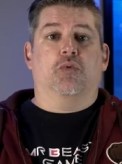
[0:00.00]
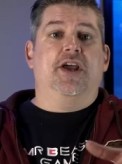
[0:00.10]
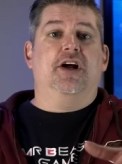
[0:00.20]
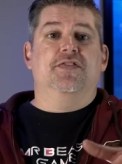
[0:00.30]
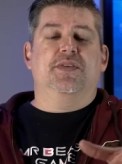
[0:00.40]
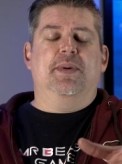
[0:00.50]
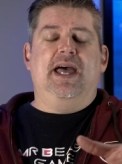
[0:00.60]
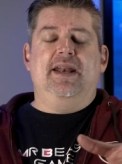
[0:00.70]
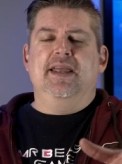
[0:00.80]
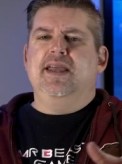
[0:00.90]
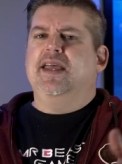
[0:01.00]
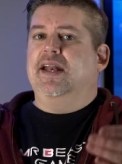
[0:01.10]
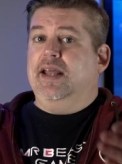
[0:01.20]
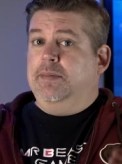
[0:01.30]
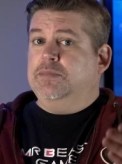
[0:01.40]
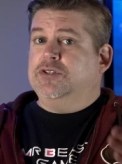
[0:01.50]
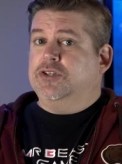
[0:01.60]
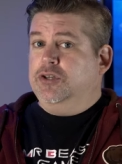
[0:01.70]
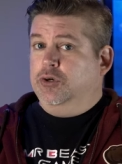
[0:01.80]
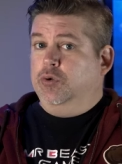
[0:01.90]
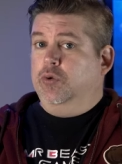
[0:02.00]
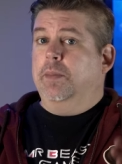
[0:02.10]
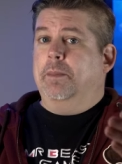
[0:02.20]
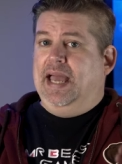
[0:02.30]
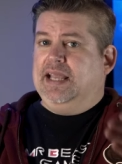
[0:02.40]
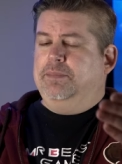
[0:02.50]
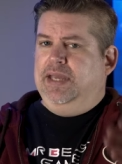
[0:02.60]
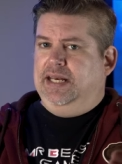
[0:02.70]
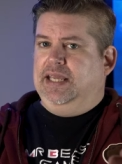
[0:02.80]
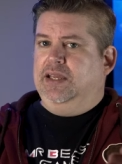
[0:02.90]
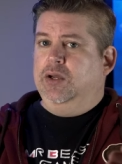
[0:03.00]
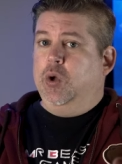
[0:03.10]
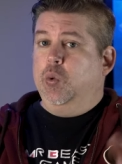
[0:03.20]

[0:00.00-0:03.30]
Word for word: Right off the bat, an M2 Mac Mini